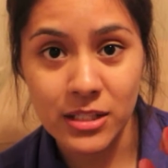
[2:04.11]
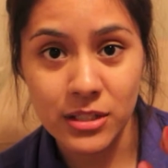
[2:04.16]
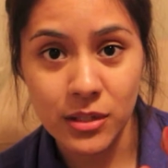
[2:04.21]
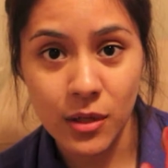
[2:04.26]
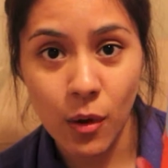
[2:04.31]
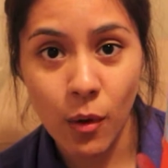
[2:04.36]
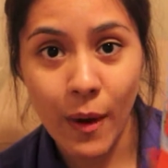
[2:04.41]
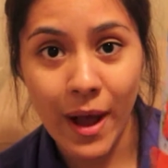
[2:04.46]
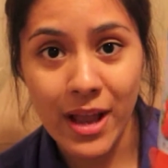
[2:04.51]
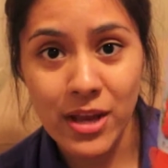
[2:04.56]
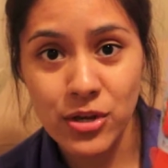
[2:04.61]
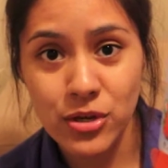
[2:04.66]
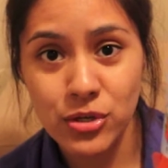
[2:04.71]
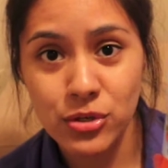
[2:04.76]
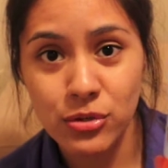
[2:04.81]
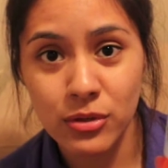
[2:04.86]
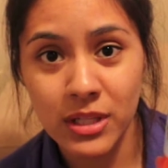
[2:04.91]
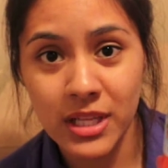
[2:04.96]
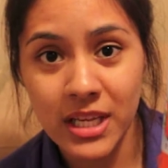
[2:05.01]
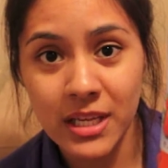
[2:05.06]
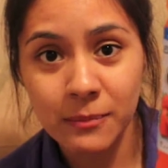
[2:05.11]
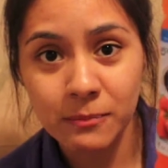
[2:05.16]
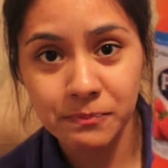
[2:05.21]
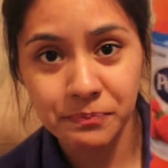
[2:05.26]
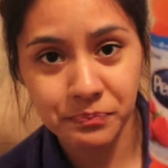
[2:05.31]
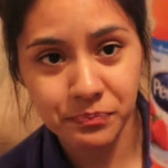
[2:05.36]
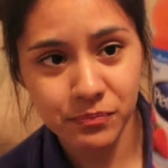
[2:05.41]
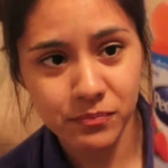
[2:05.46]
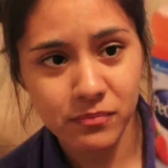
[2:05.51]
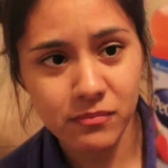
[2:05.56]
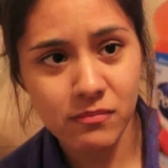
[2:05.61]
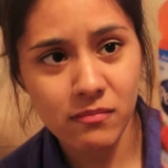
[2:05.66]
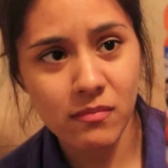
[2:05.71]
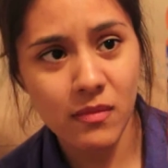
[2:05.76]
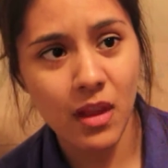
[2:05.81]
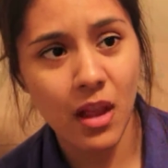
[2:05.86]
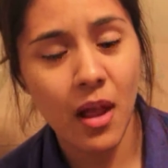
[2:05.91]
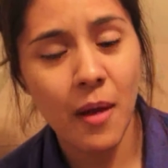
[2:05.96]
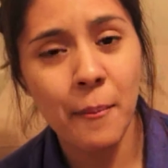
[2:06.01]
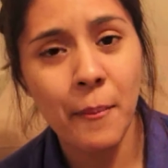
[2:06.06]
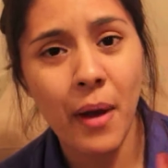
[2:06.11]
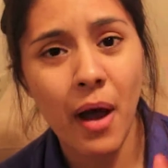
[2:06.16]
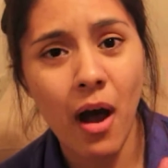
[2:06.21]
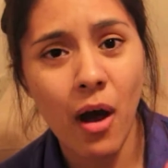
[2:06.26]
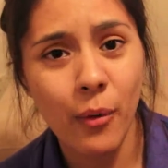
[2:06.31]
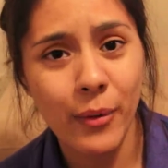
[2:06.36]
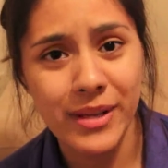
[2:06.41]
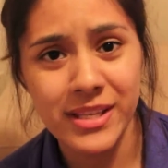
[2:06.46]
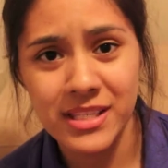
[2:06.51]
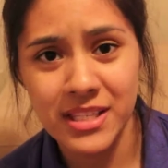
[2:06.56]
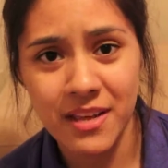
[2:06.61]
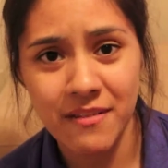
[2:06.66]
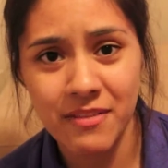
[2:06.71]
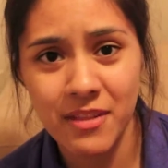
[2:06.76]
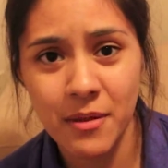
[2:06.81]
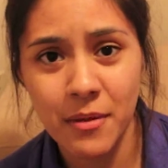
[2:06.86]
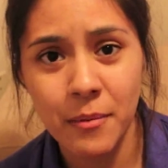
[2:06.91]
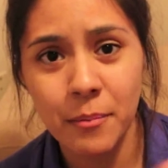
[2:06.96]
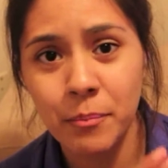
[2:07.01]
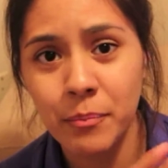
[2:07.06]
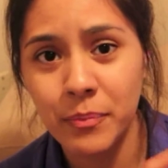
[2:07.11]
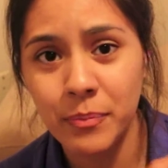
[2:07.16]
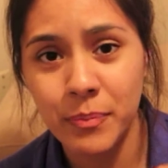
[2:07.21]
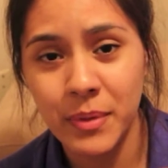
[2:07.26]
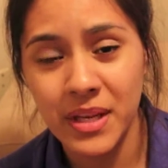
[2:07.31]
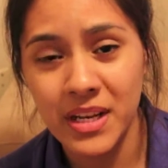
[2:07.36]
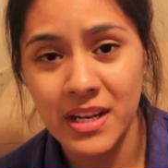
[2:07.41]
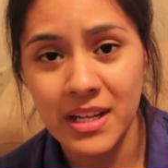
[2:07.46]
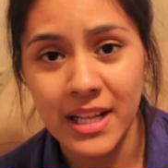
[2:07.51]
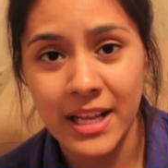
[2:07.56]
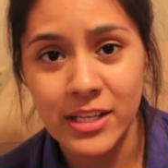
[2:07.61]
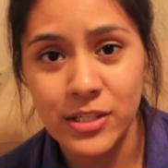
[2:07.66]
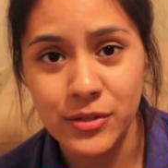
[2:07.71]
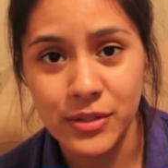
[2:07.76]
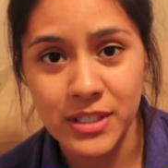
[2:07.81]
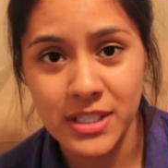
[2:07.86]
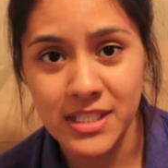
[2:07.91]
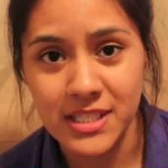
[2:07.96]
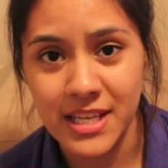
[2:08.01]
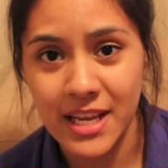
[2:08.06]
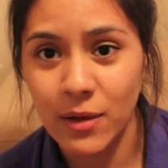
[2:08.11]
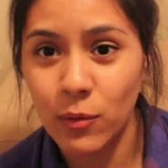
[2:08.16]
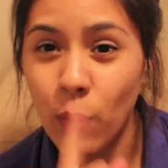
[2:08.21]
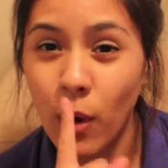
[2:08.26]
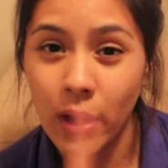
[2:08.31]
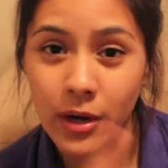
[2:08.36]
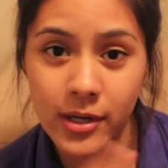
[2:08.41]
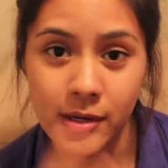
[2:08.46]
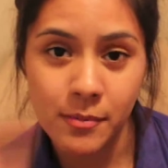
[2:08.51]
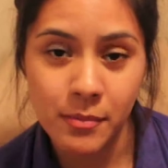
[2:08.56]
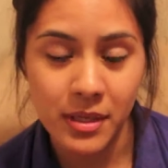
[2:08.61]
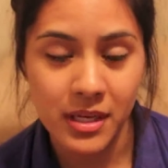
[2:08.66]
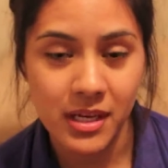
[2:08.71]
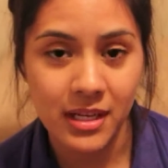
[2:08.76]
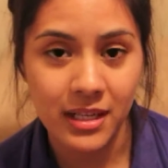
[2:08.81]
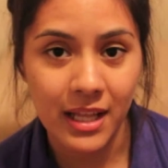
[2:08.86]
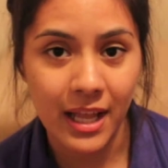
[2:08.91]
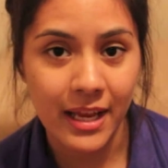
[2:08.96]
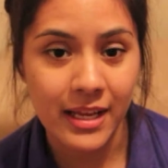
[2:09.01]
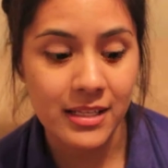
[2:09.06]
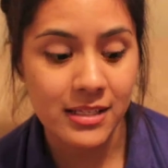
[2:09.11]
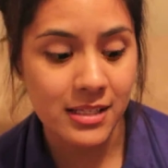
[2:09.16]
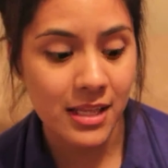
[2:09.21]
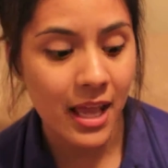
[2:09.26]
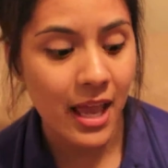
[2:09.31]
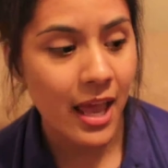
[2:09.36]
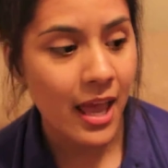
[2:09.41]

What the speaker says: So I usually always give them Pedialyte during the day, water and Pedialyte.